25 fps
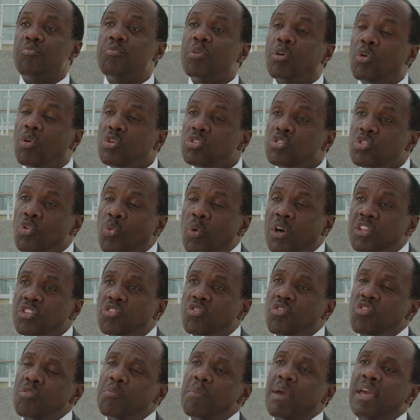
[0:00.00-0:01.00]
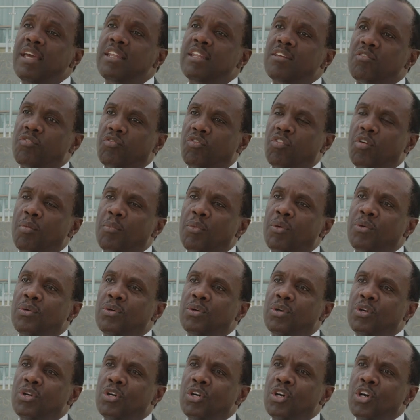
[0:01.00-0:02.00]
yourself because you want to remain
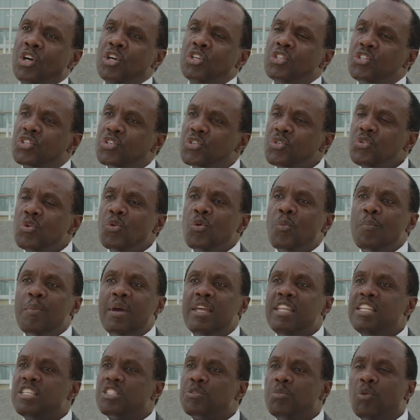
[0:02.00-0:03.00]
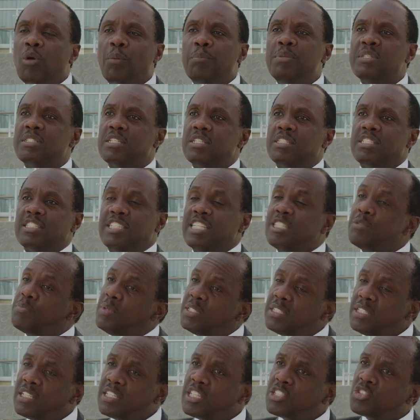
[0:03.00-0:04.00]
informal. True, many small
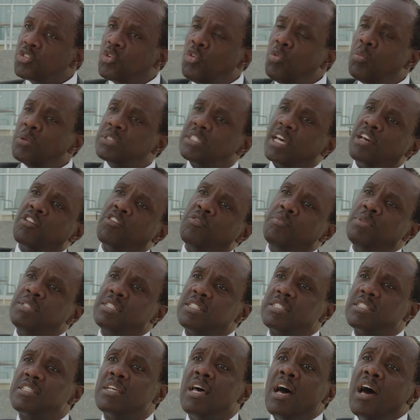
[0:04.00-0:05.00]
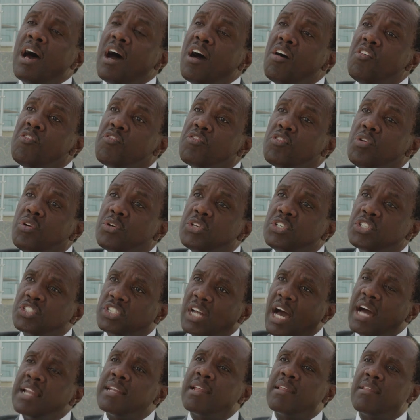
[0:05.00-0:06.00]
businesses, especially the Chikubo side of businesses, have
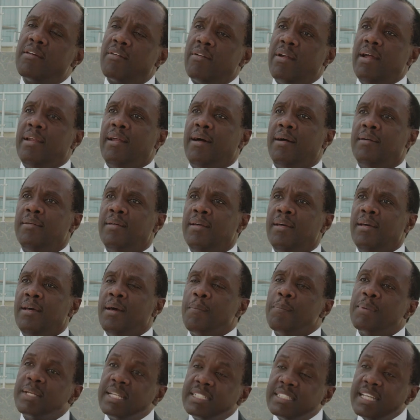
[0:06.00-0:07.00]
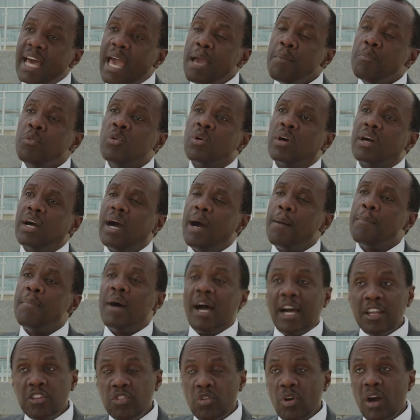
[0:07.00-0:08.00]
flourished under the radar. But a time will
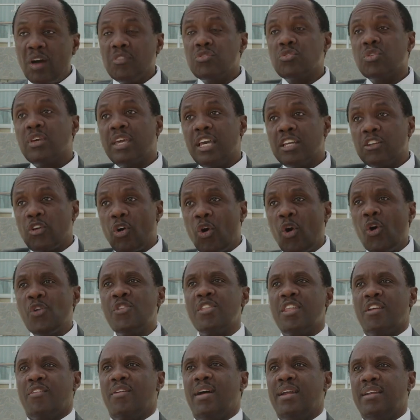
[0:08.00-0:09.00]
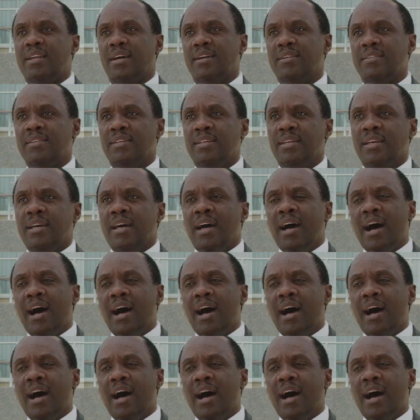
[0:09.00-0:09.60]
come and you have to get on the radar.